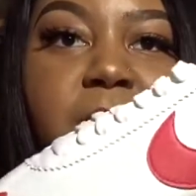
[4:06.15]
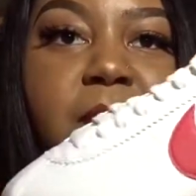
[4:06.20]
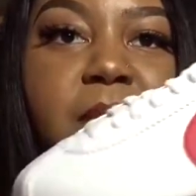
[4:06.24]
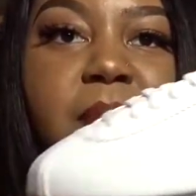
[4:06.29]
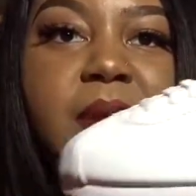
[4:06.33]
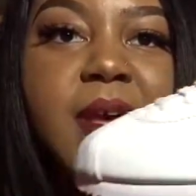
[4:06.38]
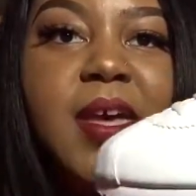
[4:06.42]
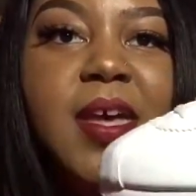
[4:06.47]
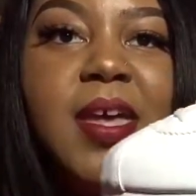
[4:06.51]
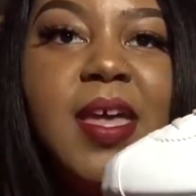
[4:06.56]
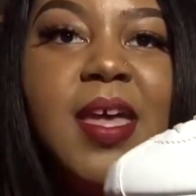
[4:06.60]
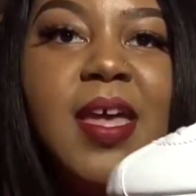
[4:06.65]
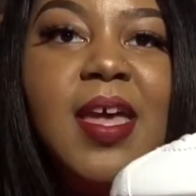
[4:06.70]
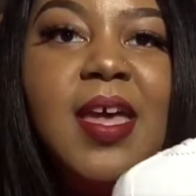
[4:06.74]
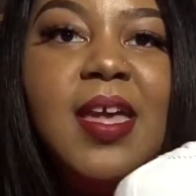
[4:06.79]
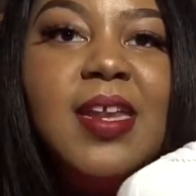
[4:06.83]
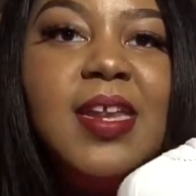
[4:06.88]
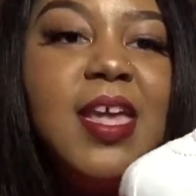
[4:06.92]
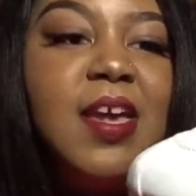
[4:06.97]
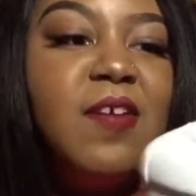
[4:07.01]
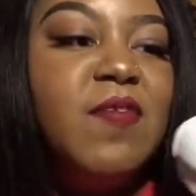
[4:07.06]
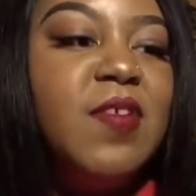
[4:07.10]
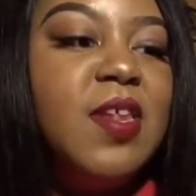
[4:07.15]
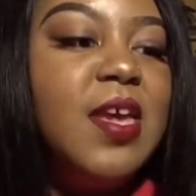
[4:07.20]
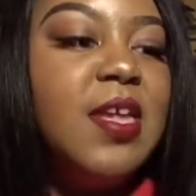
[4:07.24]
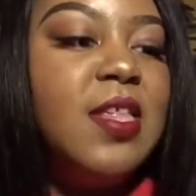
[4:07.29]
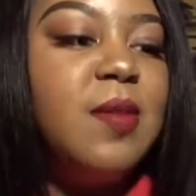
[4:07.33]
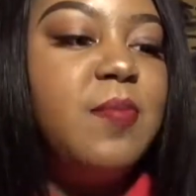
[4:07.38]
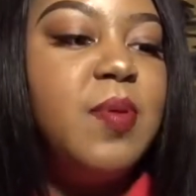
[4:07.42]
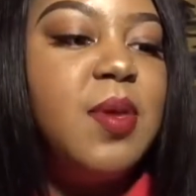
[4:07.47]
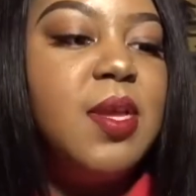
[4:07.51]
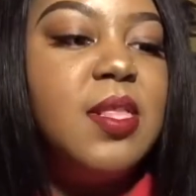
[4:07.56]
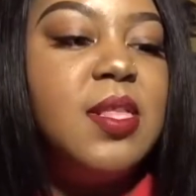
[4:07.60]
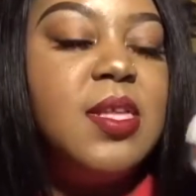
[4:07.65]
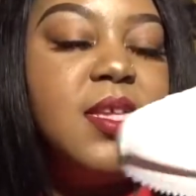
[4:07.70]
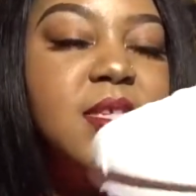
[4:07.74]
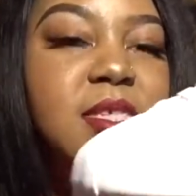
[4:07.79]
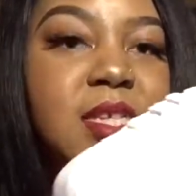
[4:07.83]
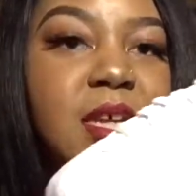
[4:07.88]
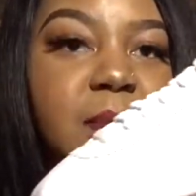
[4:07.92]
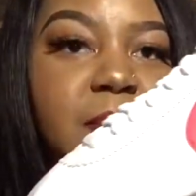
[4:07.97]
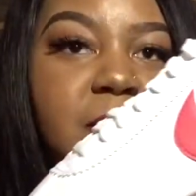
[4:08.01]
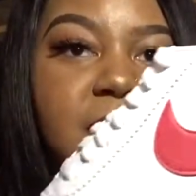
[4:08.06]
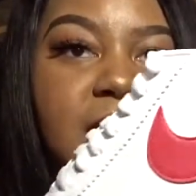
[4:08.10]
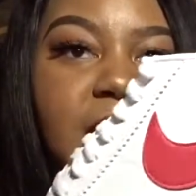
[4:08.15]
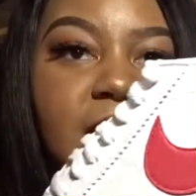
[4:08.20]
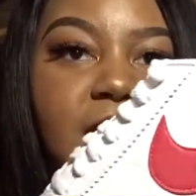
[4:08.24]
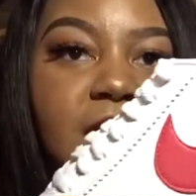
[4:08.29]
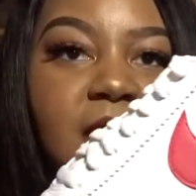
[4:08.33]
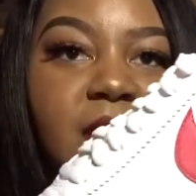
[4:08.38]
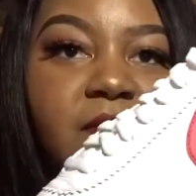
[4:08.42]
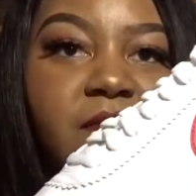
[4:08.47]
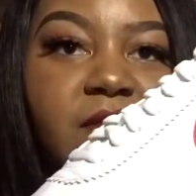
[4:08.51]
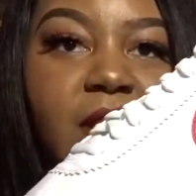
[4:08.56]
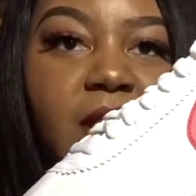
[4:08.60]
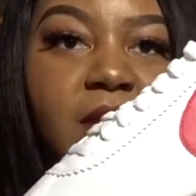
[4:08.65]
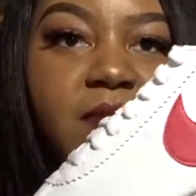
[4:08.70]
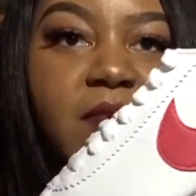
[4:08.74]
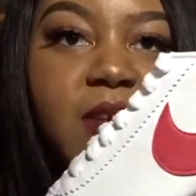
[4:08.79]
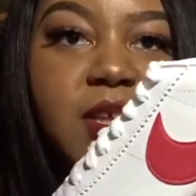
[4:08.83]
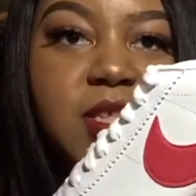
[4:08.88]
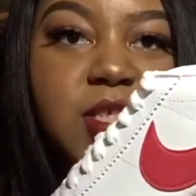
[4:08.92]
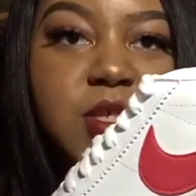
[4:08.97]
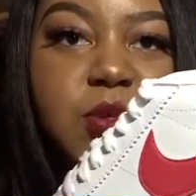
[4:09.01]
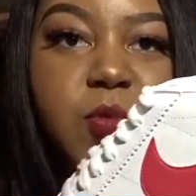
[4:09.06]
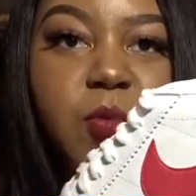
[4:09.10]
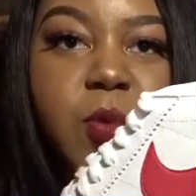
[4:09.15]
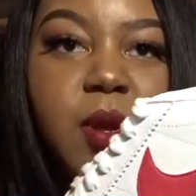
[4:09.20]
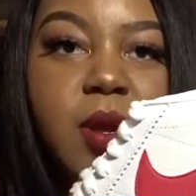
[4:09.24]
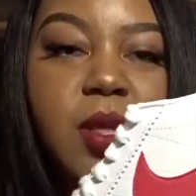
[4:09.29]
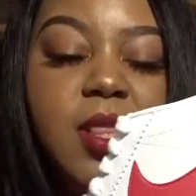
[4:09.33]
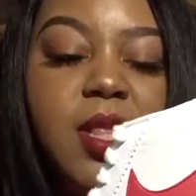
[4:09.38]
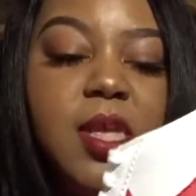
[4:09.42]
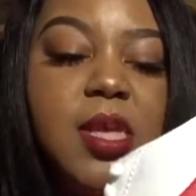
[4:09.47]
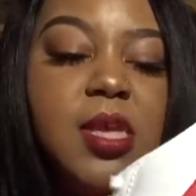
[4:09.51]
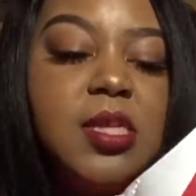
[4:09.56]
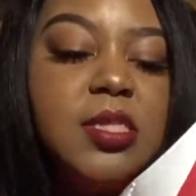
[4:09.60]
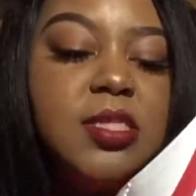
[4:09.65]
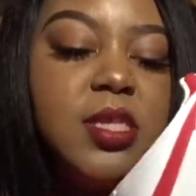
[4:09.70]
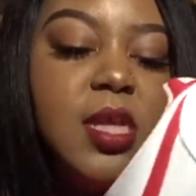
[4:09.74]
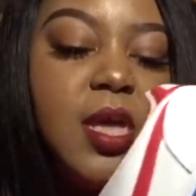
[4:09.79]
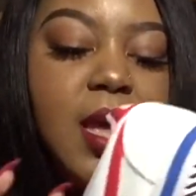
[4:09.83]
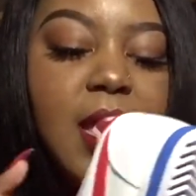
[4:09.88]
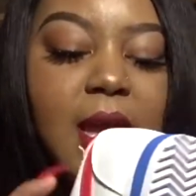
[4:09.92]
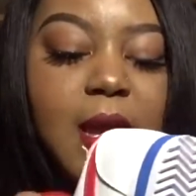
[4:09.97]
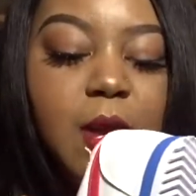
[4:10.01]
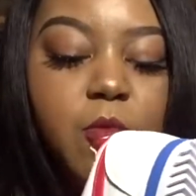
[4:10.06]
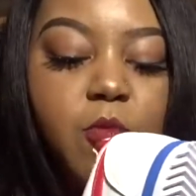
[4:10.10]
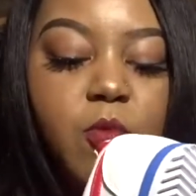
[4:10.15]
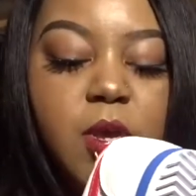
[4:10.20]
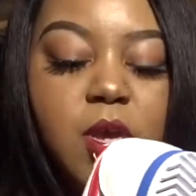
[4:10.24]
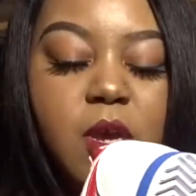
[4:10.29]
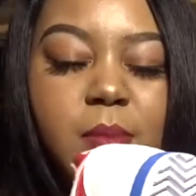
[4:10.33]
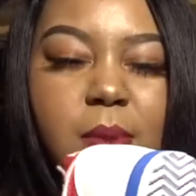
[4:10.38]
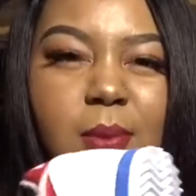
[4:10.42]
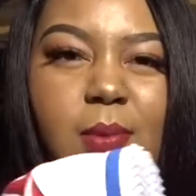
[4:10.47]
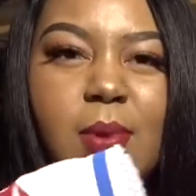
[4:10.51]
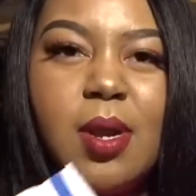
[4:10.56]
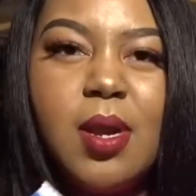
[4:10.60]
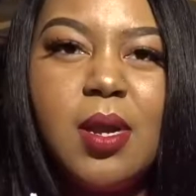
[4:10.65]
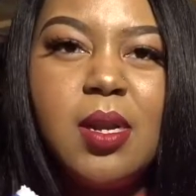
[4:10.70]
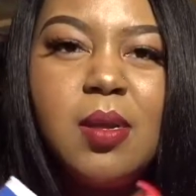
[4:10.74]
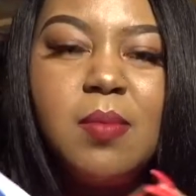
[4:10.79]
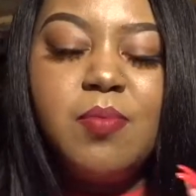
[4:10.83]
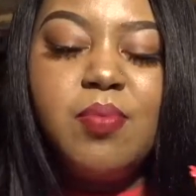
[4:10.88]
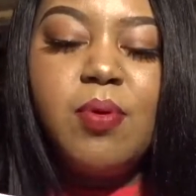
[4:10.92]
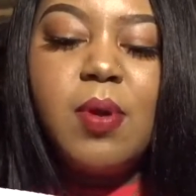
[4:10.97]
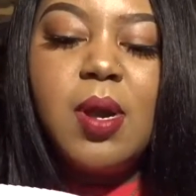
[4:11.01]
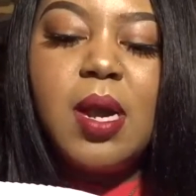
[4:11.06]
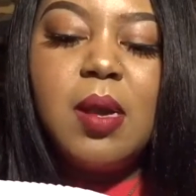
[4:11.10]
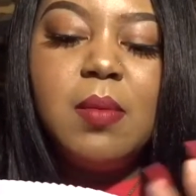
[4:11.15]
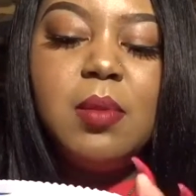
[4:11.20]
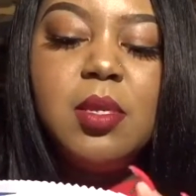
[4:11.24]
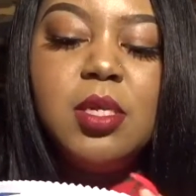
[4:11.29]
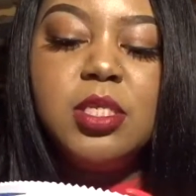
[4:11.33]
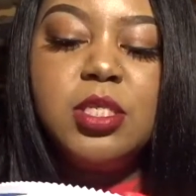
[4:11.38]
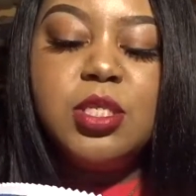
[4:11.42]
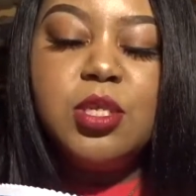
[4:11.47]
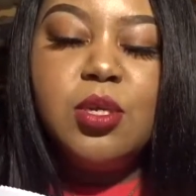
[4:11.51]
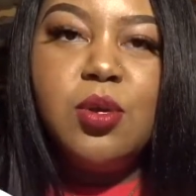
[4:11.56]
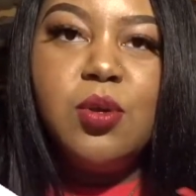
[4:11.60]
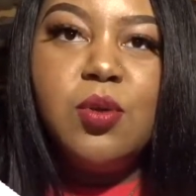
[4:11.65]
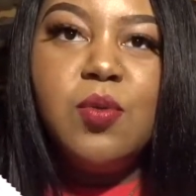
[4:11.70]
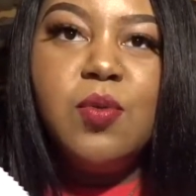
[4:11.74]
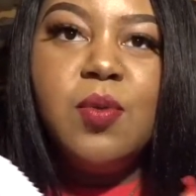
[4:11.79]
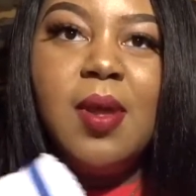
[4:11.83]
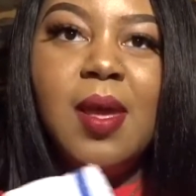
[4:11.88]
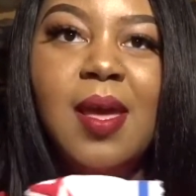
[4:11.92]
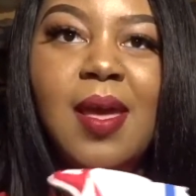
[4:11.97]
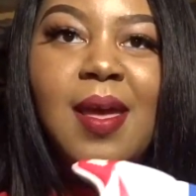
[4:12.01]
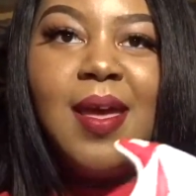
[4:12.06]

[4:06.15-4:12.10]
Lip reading: But definitely had to pick these up. I've yet to wear these. I will be wearing them probably soon.